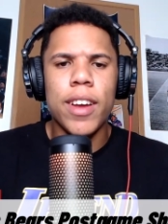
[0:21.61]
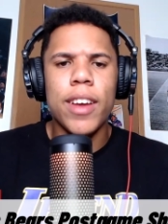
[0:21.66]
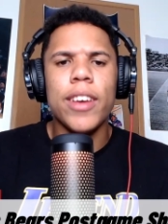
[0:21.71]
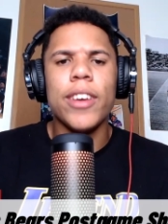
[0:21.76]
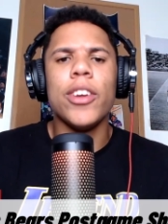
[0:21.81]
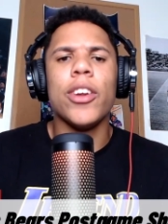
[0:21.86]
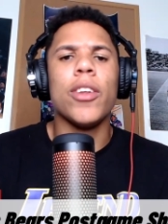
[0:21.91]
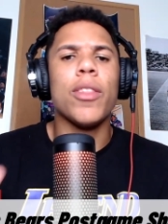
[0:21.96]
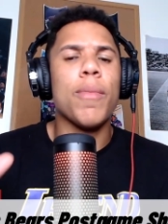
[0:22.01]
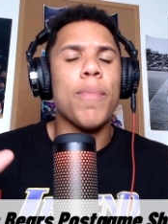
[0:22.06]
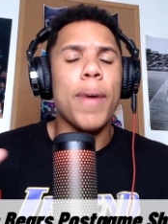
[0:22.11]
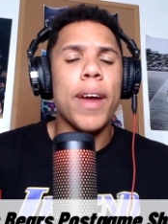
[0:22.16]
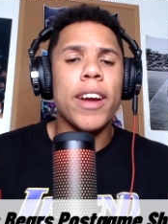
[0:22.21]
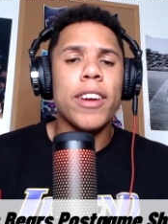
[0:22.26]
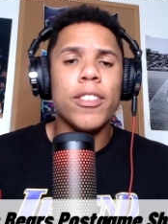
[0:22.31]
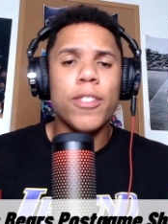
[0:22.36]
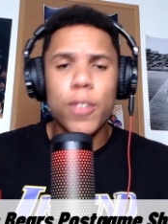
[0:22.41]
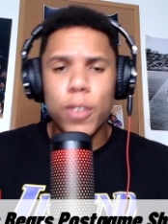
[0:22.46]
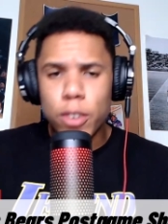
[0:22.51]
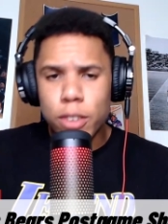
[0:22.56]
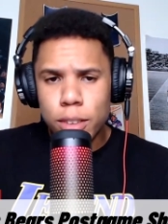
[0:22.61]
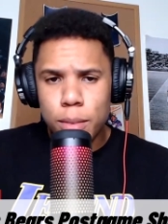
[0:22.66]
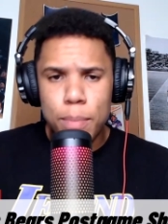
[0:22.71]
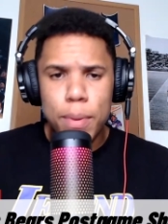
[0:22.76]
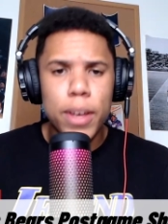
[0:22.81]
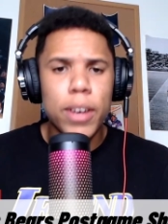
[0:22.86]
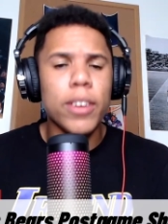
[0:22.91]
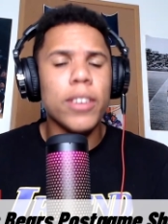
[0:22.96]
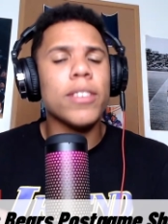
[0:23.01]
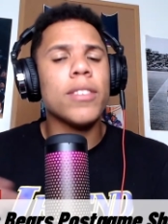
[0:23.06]
You know, the Bears versus the
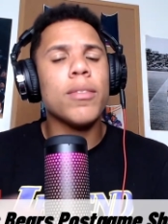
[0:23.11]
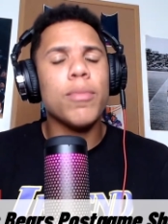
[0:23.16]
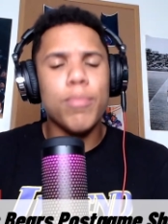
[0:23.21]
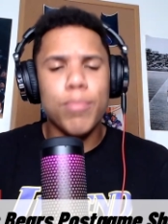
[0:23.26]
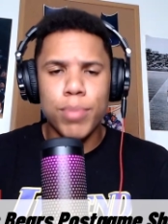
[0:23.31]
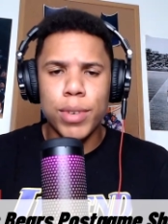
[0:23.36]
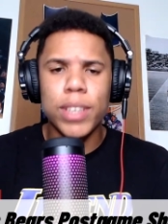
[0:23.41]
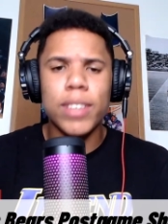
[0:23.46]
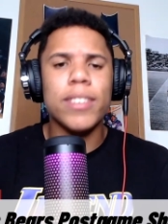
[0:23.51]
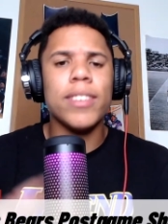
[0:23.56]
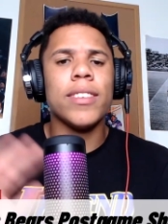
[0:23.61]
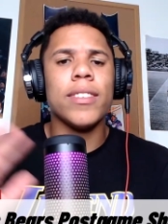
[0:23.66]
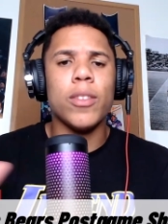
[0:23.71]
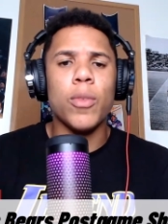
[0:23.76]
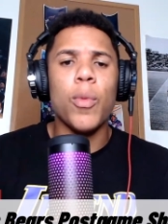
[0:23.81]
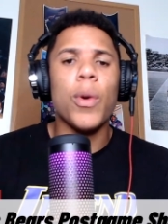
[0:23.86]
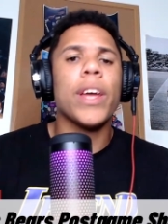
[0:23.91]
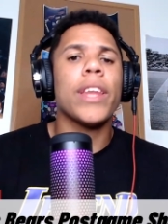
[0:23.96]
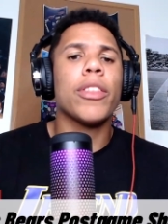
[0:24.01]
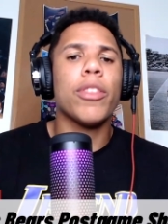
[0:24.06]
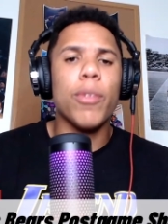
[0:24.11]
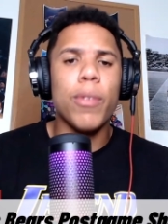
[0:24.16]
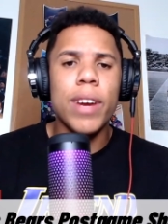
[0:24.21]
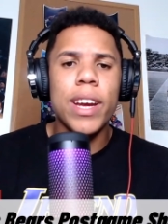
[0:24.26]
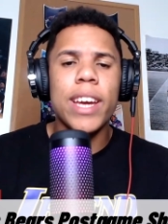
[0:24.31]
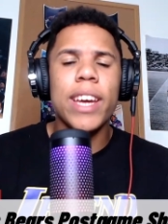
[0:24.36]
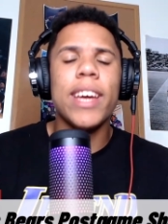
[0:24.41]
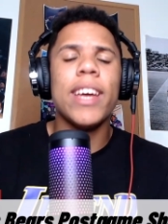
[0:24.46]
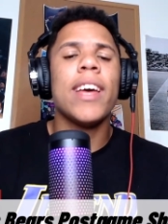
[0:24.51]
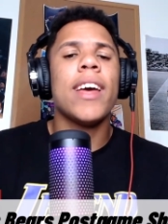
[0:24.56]
Bills, preseason week
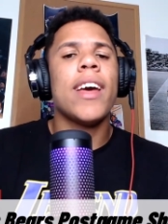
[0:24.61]
three.